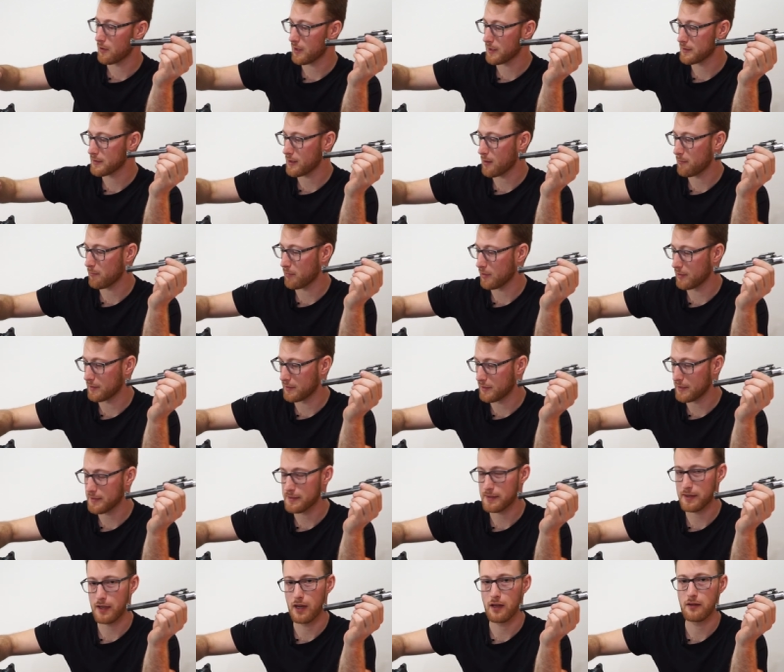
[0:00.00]
For example,
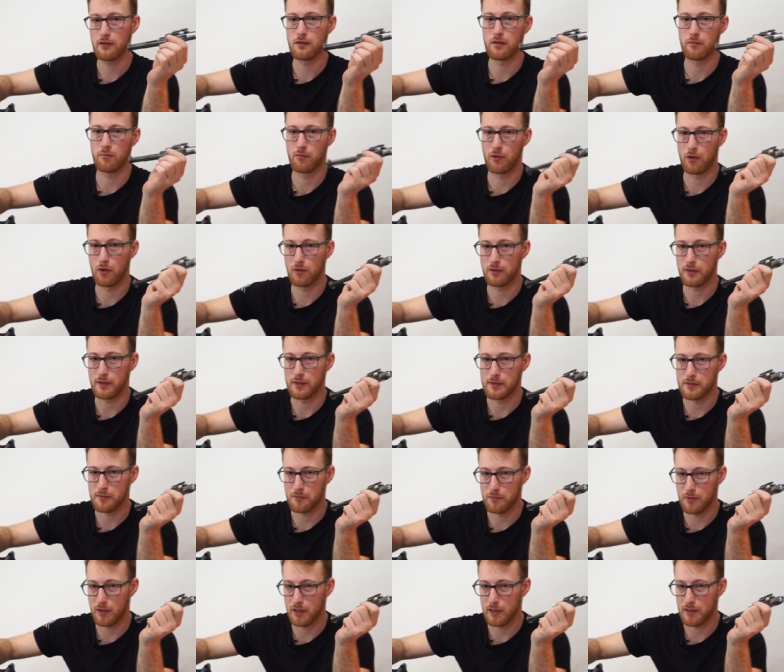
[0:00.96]
this gun, the bolt
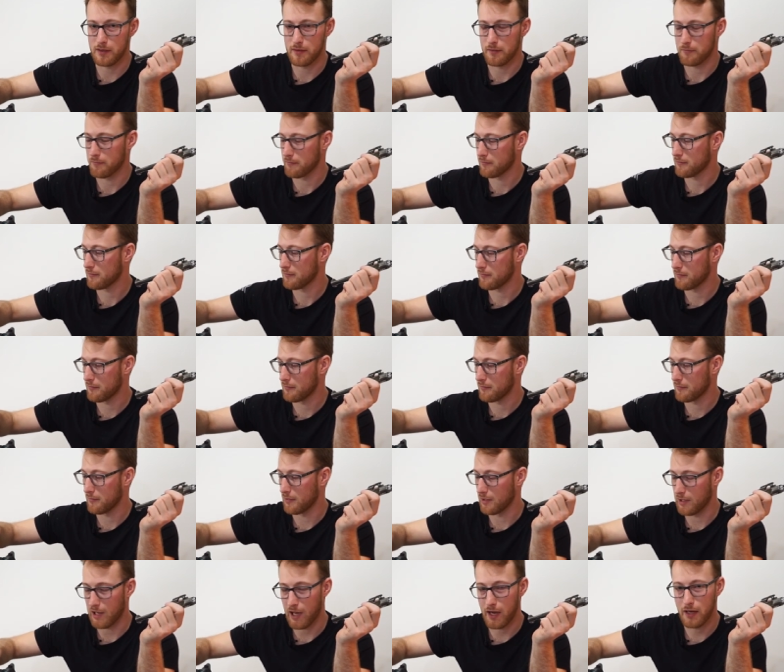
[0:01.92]
is really
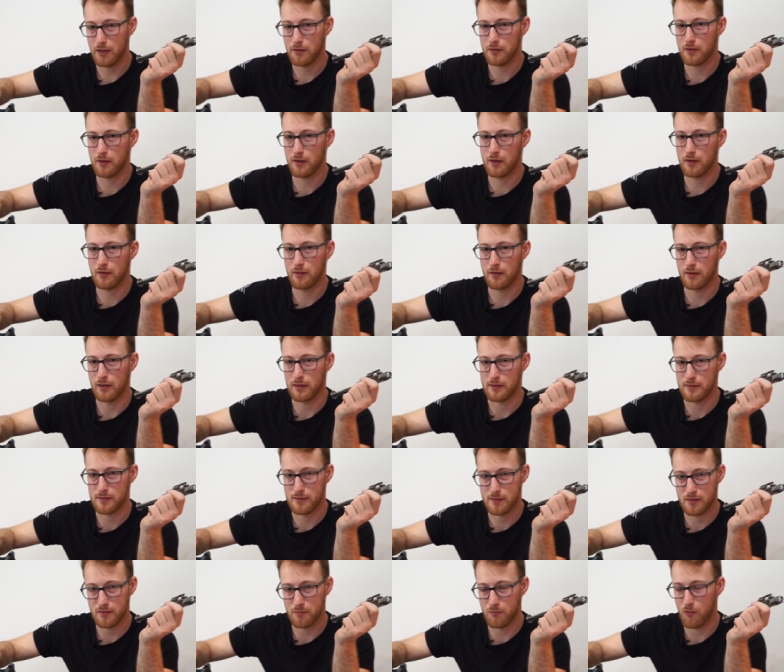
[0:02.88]
lighter,
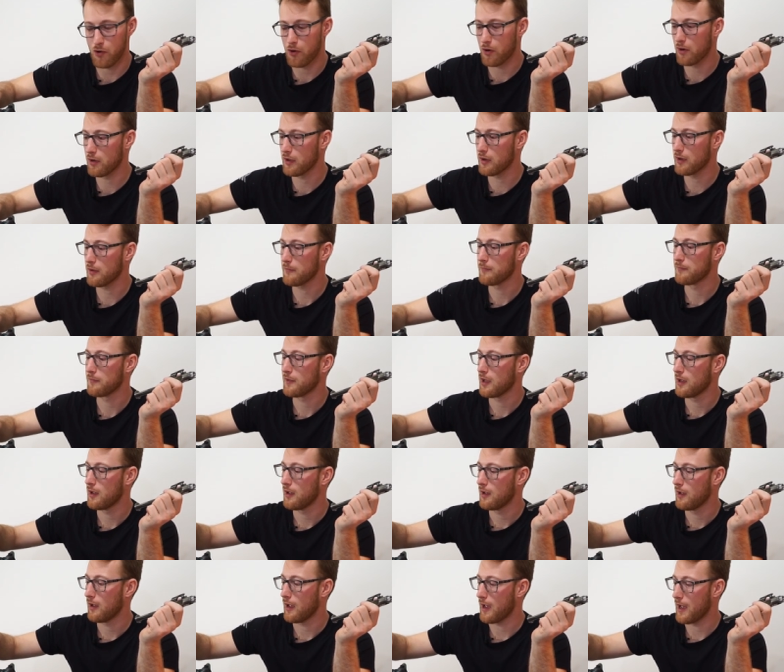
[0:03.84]
it's smaller,
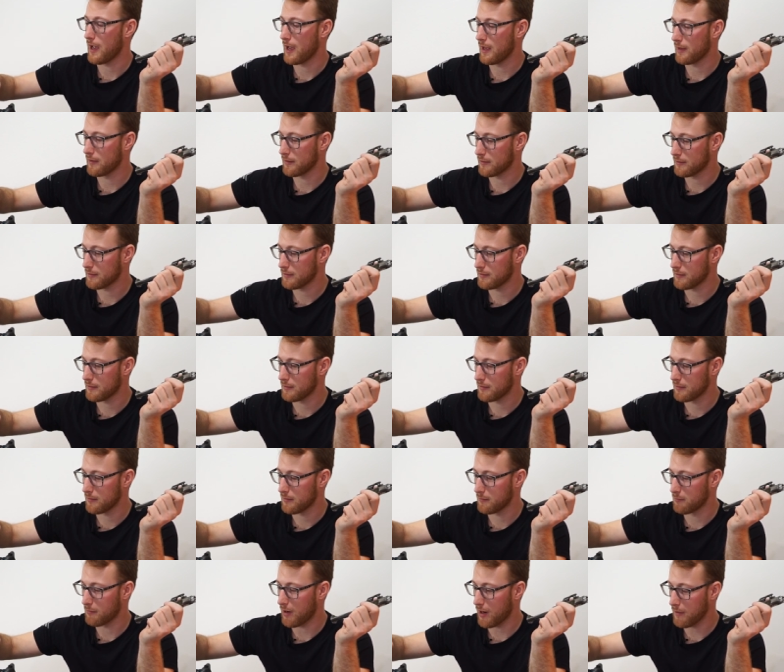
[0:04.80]
and
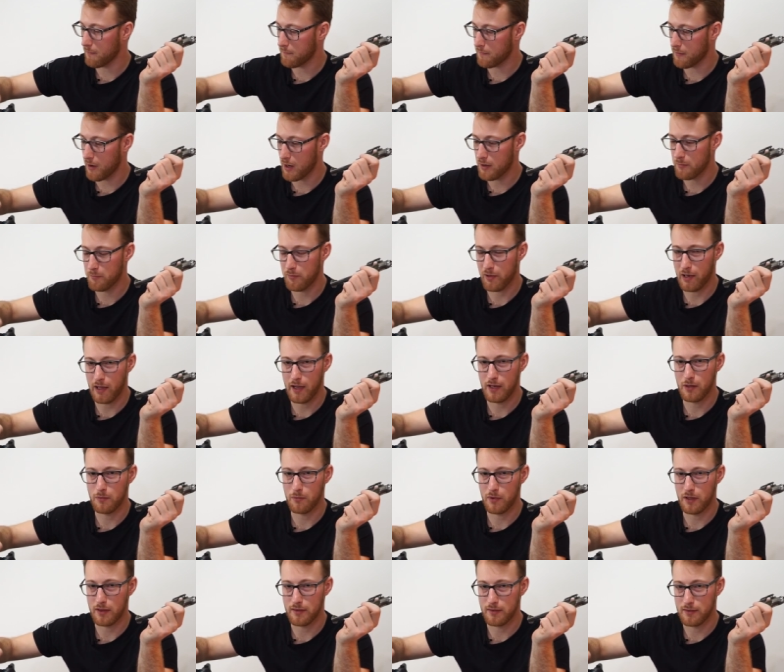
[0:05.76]
my friend
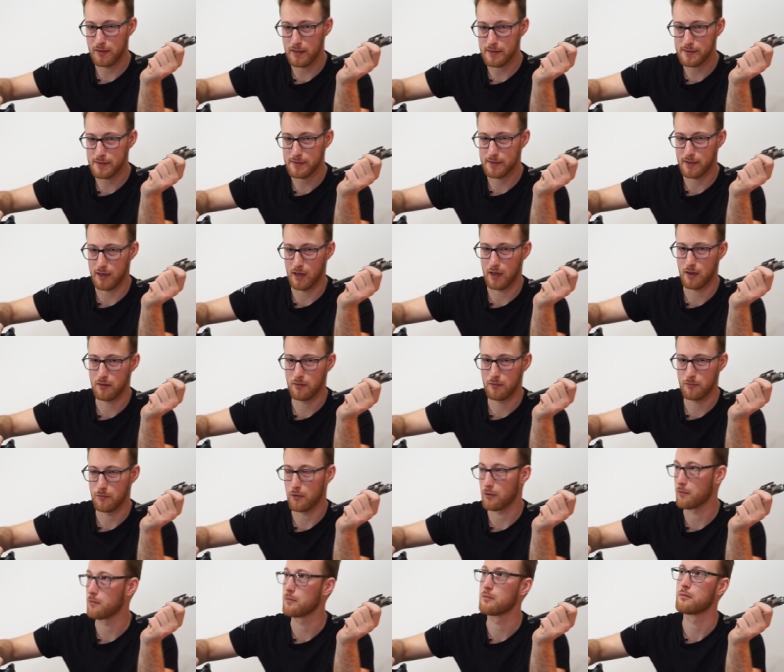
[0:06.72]
played with this
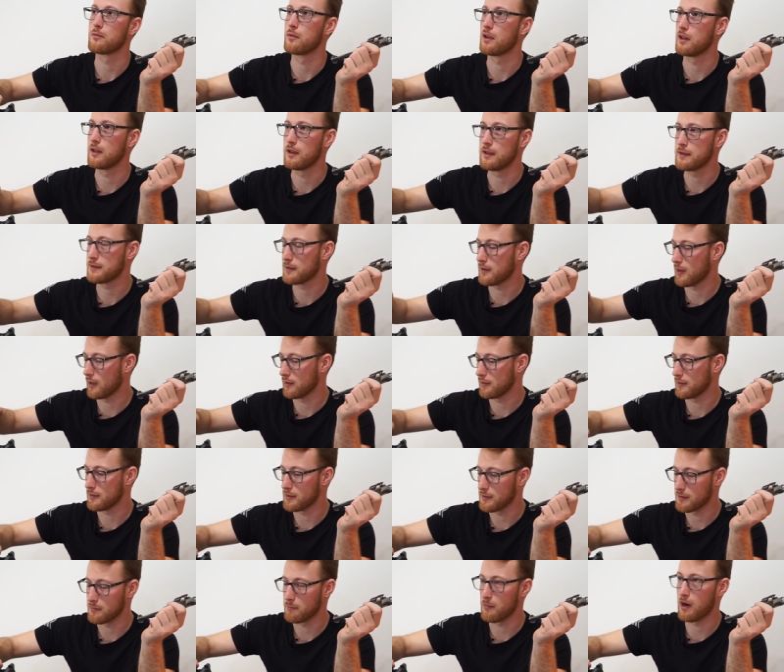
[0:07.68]
gun, or with his
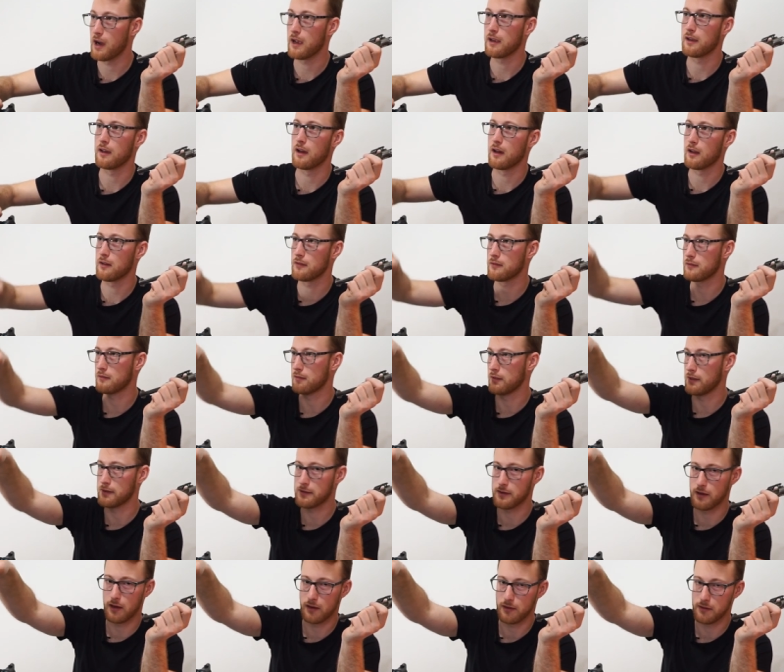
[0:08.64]
gun, this is my
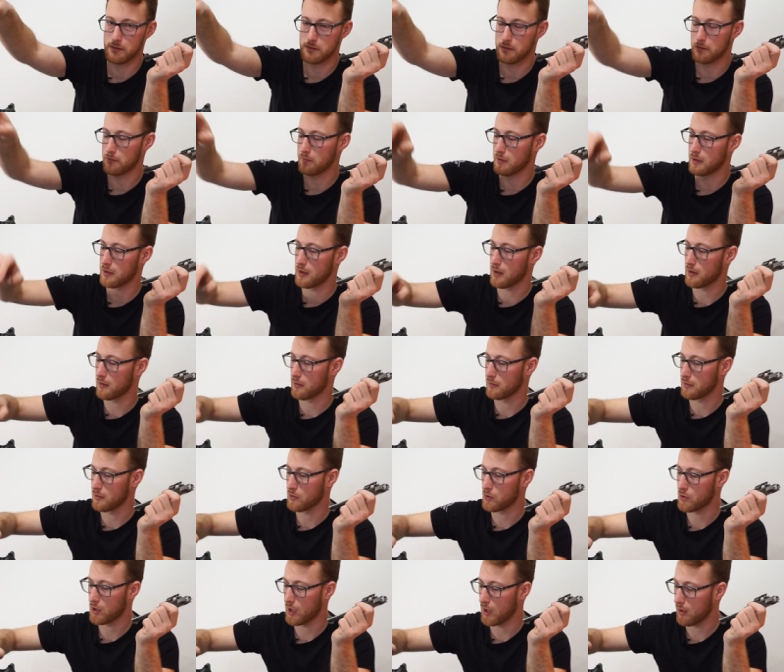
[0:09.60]
gun, his gun is over there
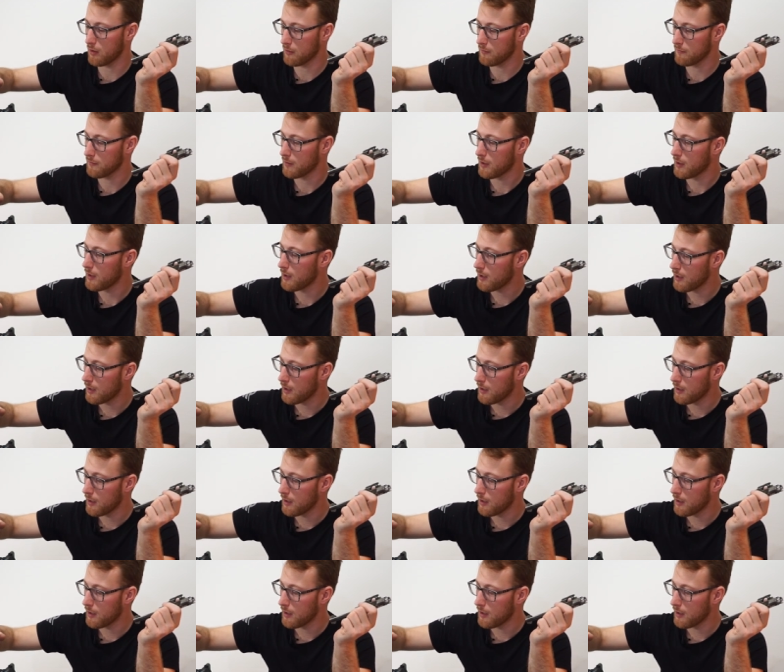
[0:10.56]
on the shelf.